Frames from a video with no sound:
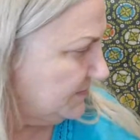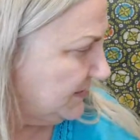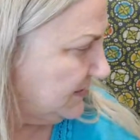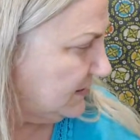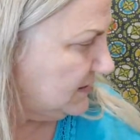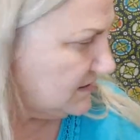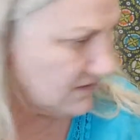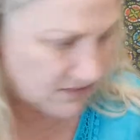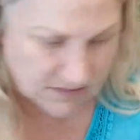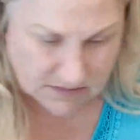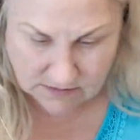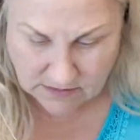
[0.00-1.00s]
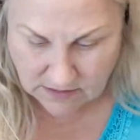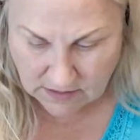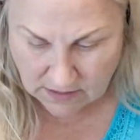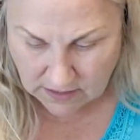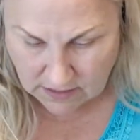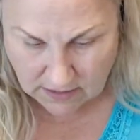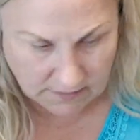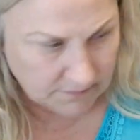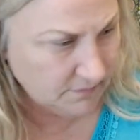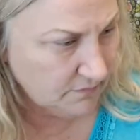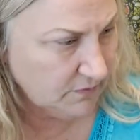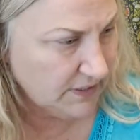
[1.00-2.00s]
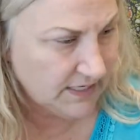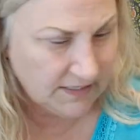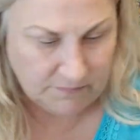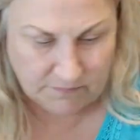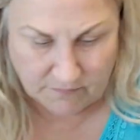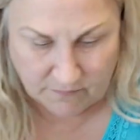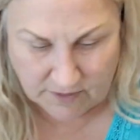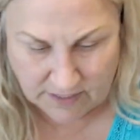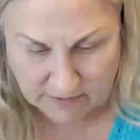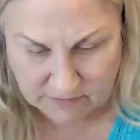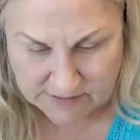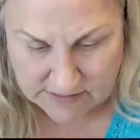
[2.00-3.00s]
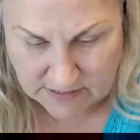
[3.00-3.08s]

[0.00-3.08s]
because um, when I when I was